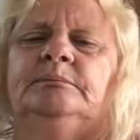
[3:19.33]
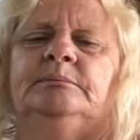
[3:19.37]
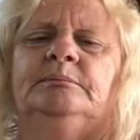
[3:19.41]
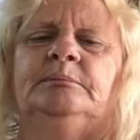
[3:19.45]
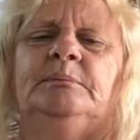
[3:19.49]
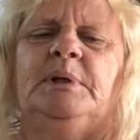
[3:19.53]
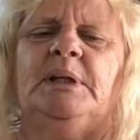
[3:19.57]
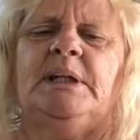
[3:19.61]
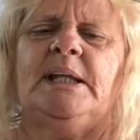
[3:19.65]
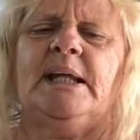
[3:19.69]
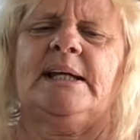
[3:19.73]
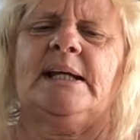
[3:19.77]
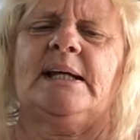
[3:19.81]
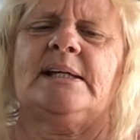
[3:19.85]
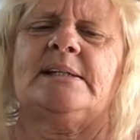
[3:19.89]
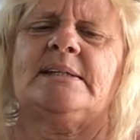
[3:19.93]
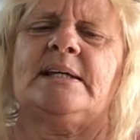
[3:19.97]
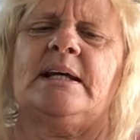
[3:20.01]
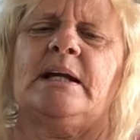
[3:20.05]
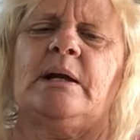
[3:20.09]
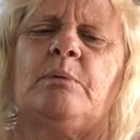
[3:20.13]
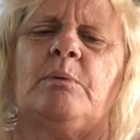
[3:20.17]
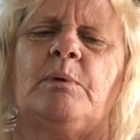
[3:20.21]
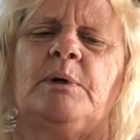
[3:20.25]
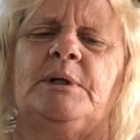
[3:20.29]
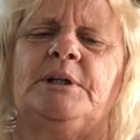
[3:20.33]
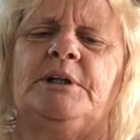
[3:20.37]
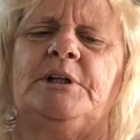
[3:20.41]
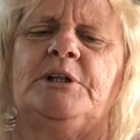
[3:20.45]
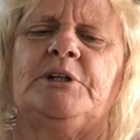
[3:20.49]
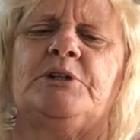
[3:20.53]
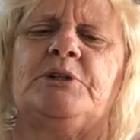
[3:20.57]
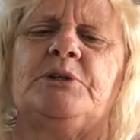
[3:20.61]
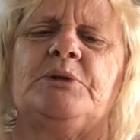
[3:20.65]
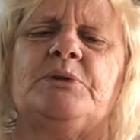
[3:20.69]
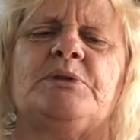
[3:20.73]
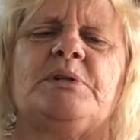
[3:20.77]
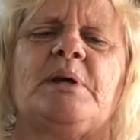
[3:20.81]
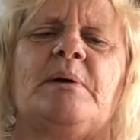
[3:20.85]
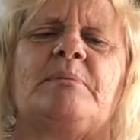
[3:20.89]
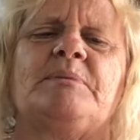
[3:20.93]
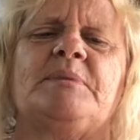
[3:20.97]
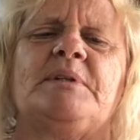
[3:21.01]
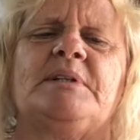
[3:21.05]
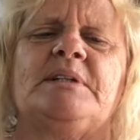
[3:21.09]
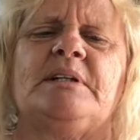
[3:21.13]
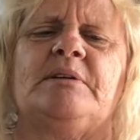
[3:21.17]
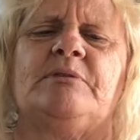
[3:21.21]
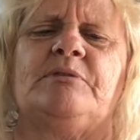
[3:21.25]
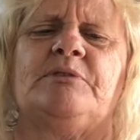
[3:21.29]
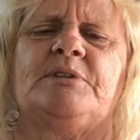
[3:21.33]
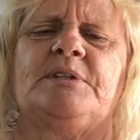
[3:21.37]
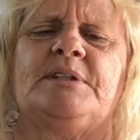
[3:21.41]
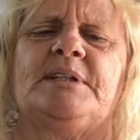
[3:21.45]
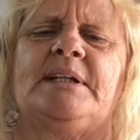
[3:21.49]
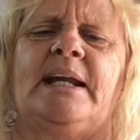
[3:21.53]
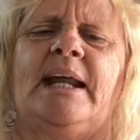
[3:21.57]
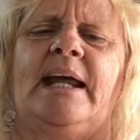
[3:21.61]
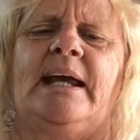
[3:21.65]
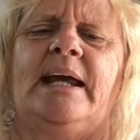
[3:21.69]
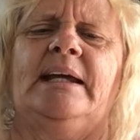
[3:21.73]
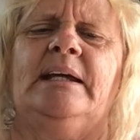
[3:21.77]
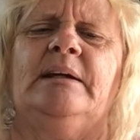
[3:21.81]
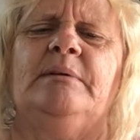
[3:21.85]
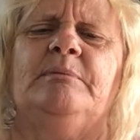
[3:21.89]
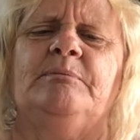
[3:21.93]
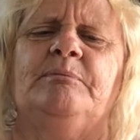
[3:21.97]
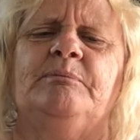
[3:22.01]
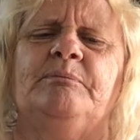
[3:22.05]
But like I said, I wanted to do something different today.